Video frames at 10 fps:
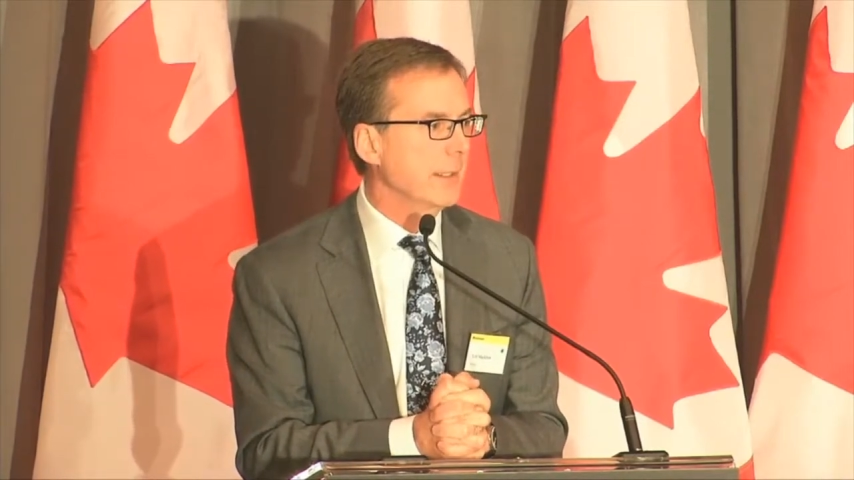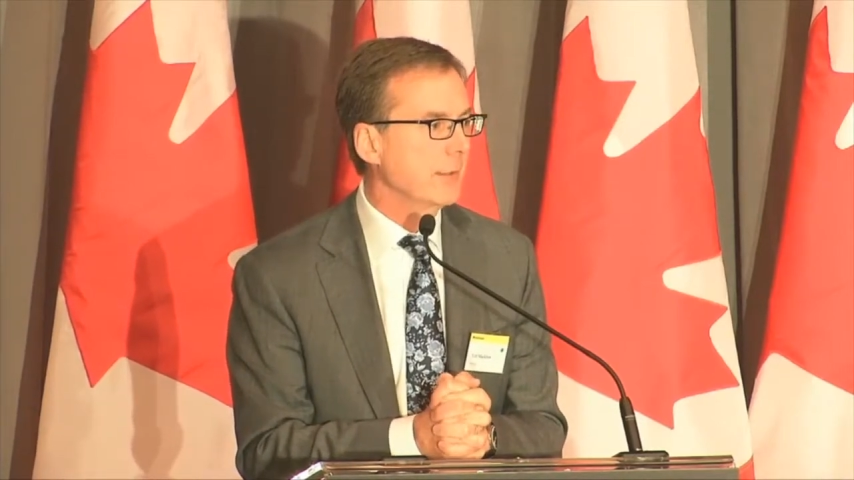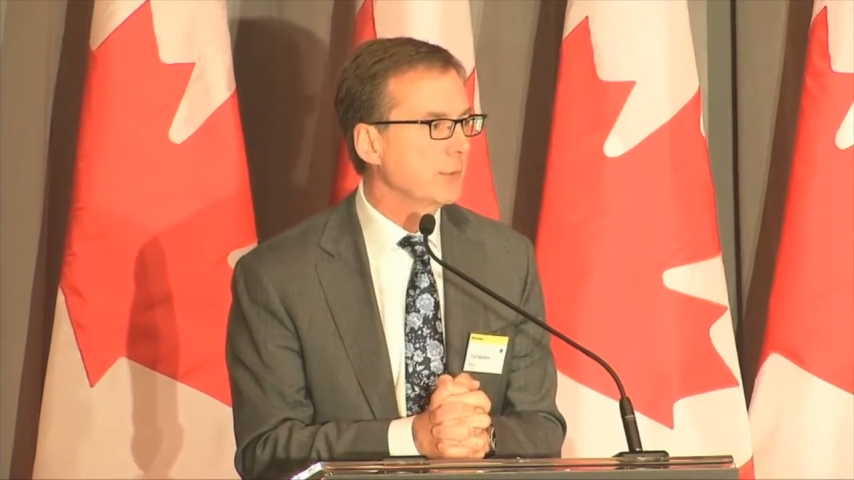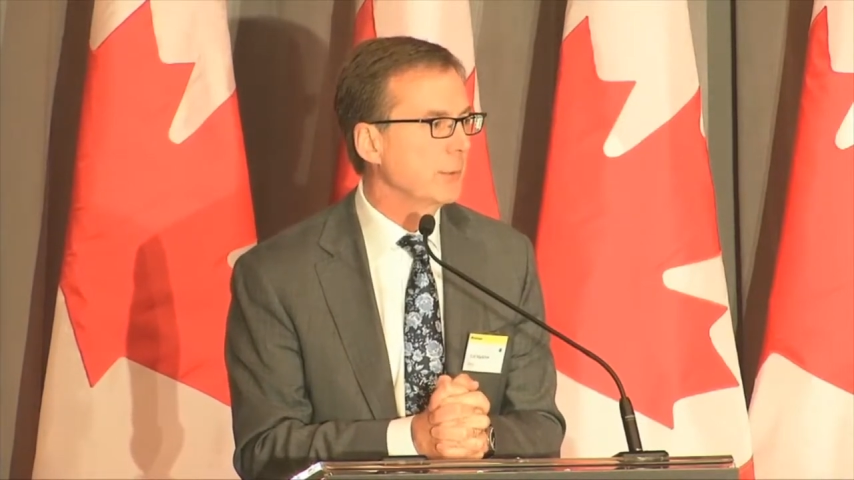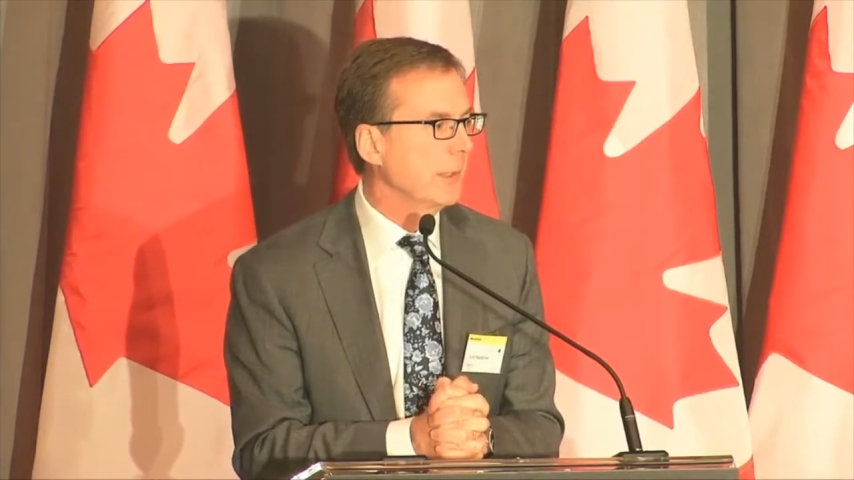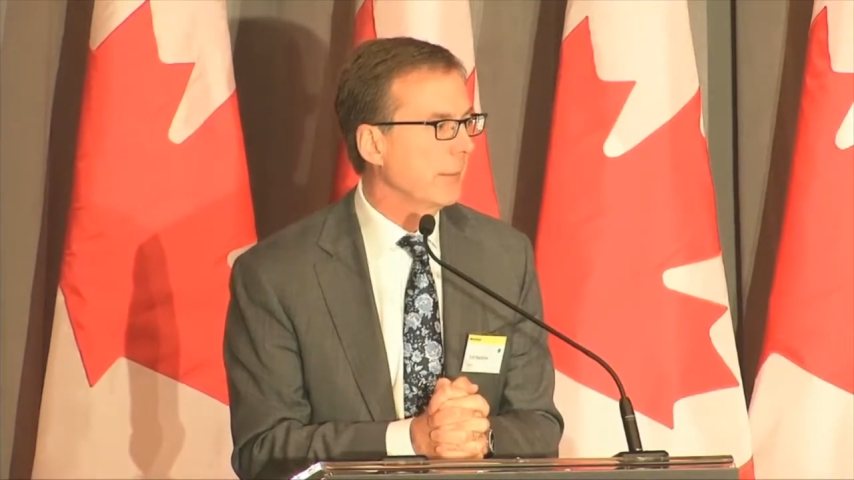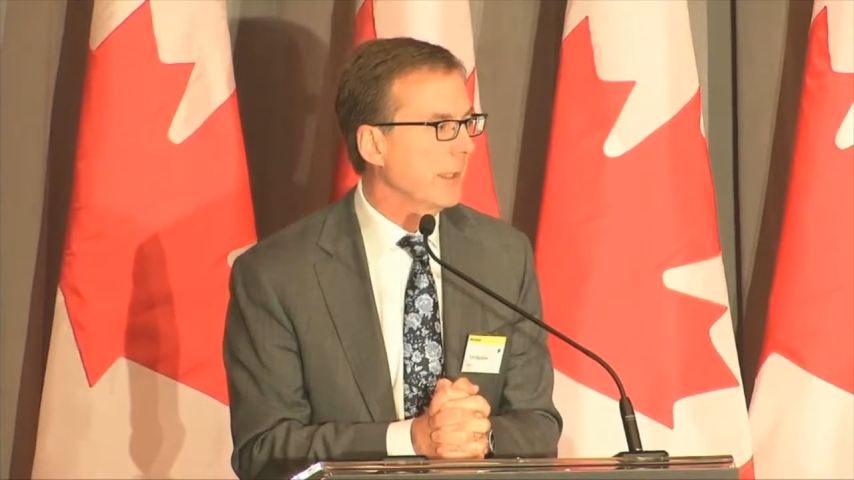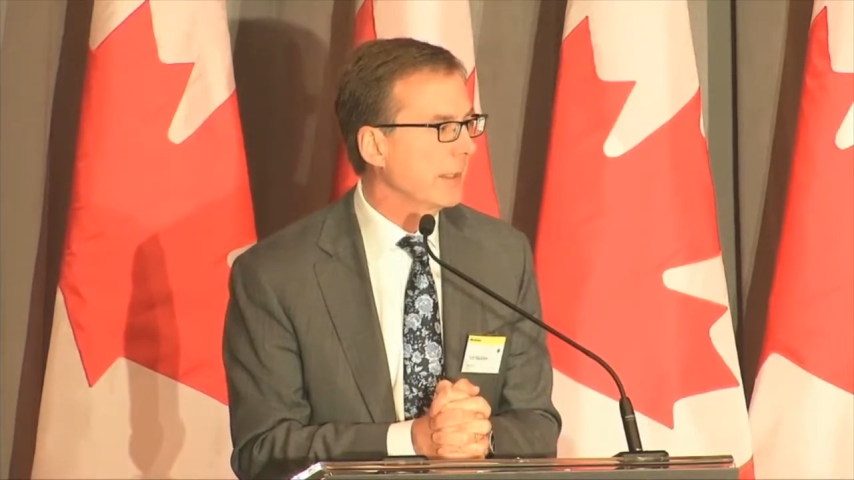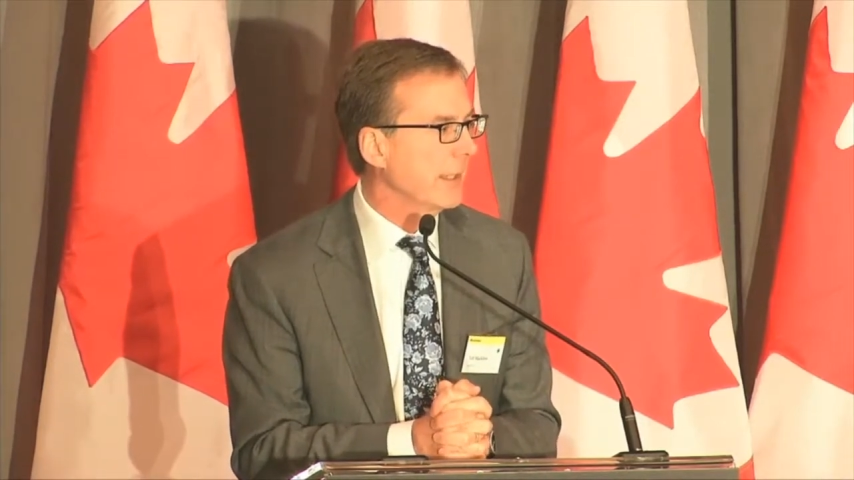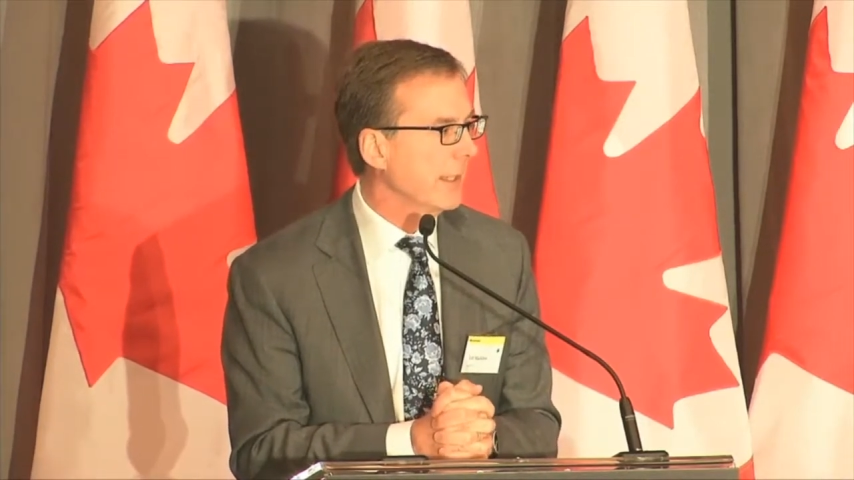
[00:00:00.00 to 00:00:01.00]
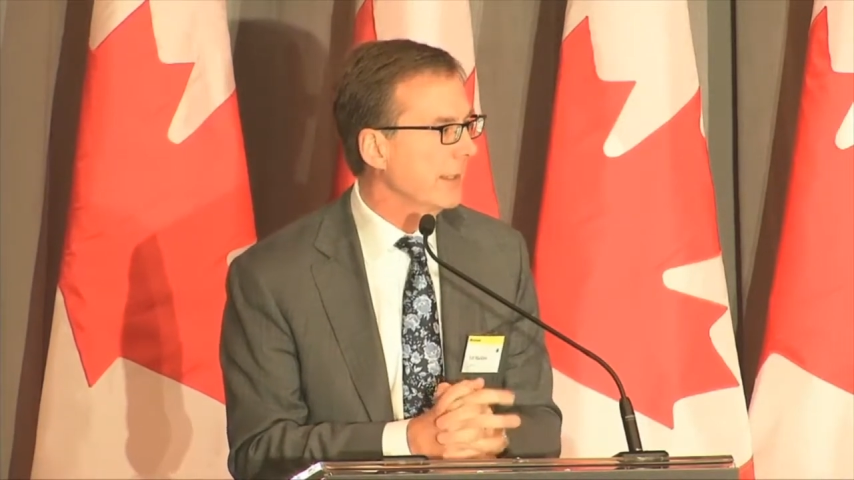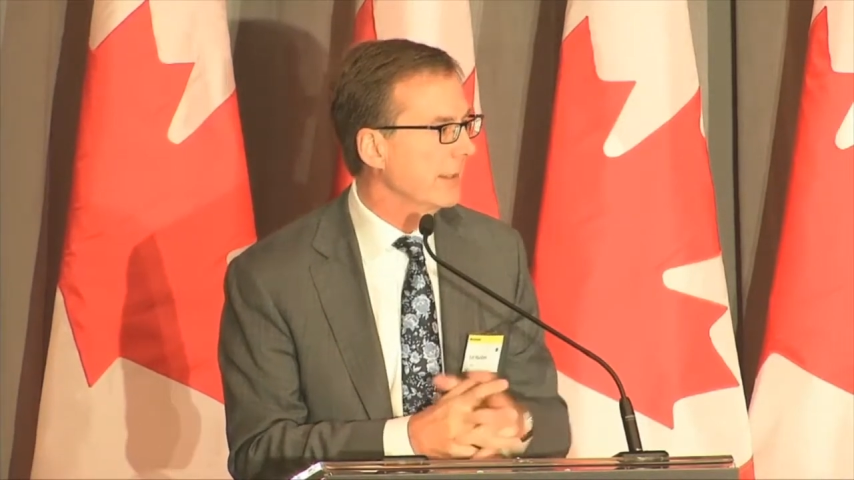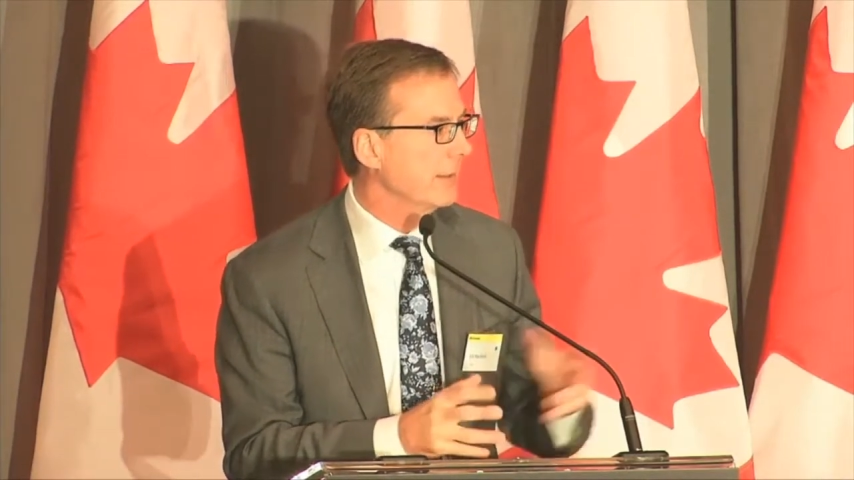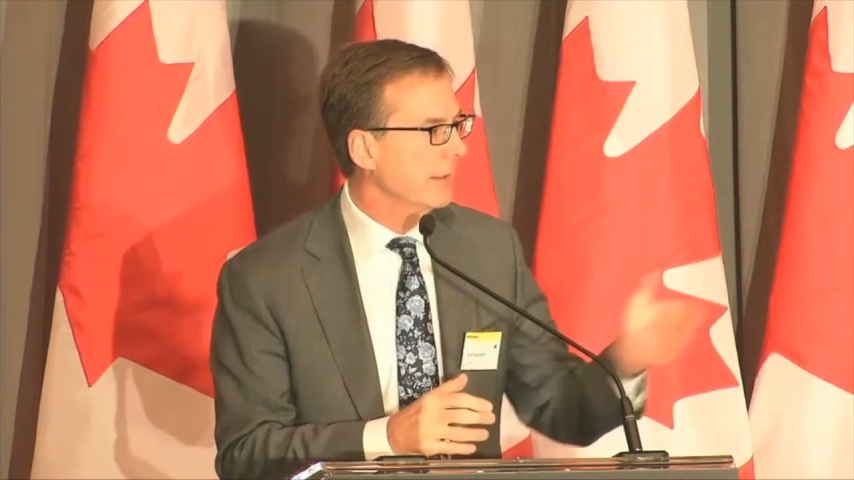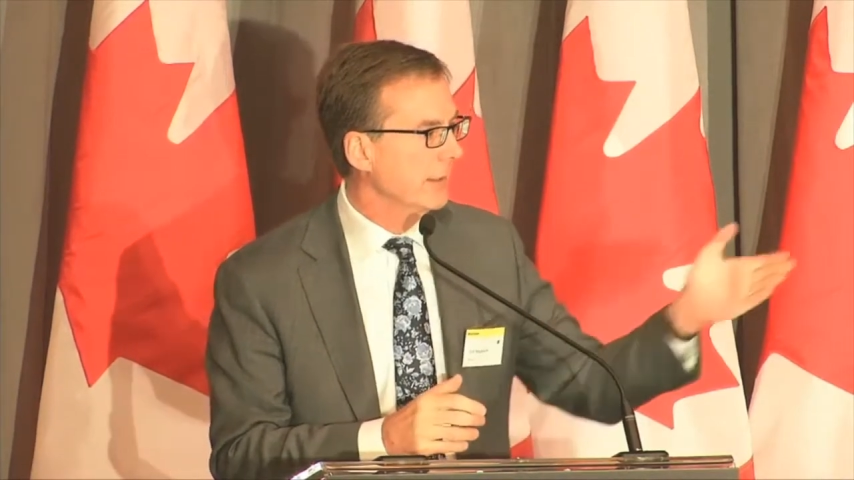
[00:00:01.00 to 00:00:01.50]
a truly great
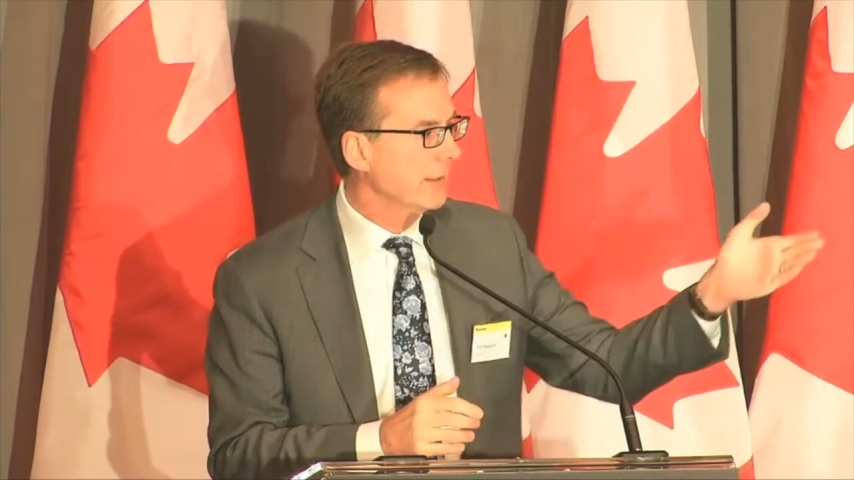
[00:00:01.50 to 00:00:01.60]
Canadian,